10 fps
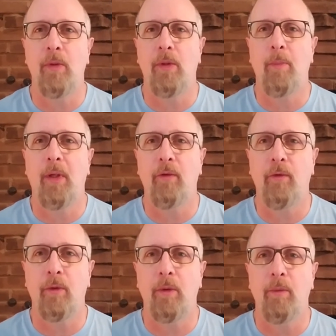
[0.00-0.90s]

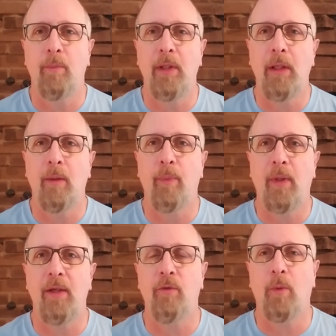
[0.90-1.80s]
basically being a
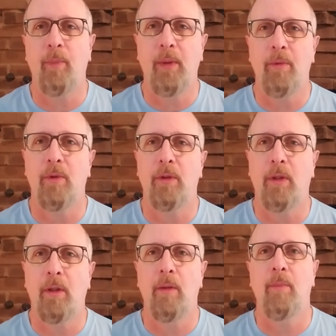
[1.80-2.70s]
place where people can
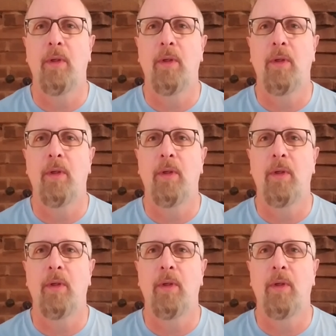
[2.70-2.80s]
come